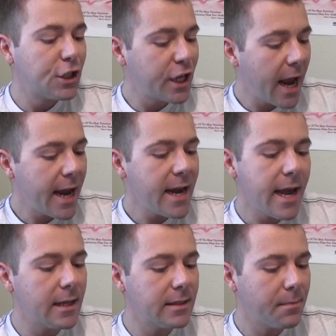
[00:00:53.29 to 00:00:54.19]

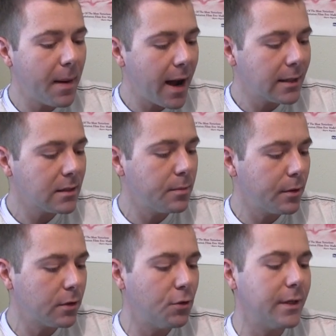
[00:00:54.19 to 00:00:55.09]
Shaye is
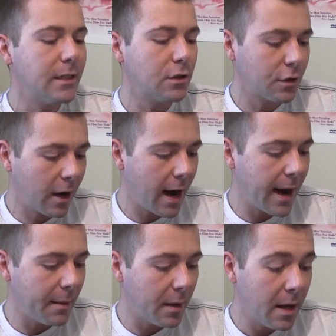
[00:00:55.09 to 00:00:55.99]
impossible to
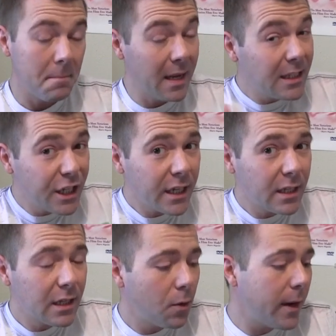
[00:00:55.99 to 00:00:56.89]
describe.
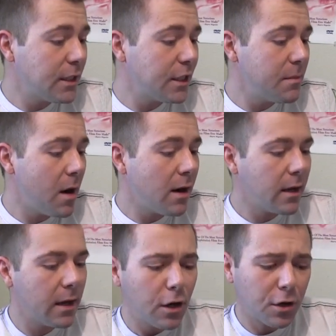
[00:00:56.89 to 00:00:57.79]
Midget? Question
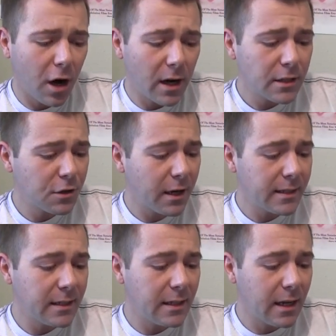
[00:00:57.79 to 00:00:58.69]
mark? A
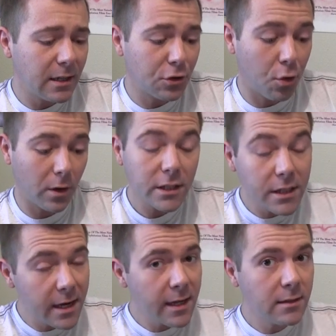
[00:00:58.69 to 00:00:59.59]
cross-dressing
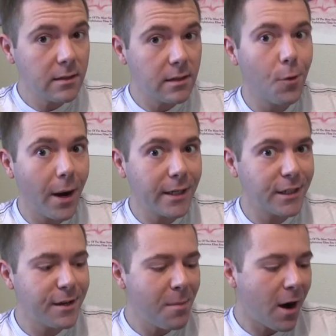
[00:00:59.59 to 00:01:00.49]
contortionist?
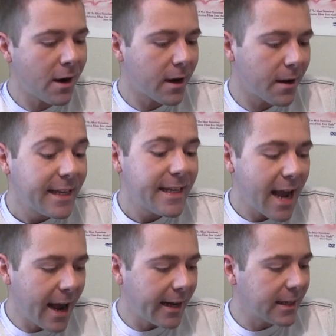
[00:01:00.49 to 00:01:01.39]
Question mark?
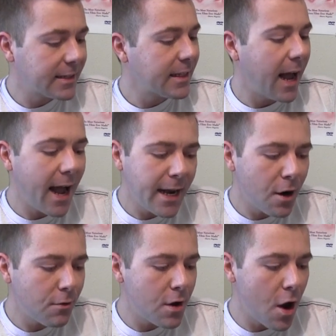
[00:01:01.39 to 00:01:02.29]
Yikes. I
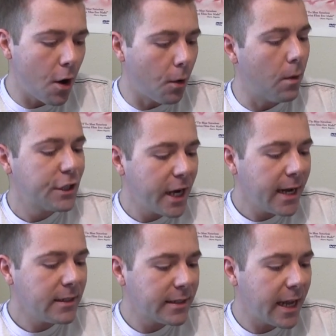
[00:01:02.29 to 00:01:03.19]
don't know.
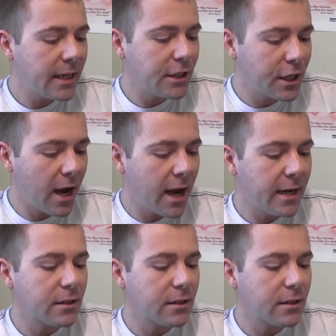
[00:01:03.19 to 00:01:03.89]
Shaye Saint John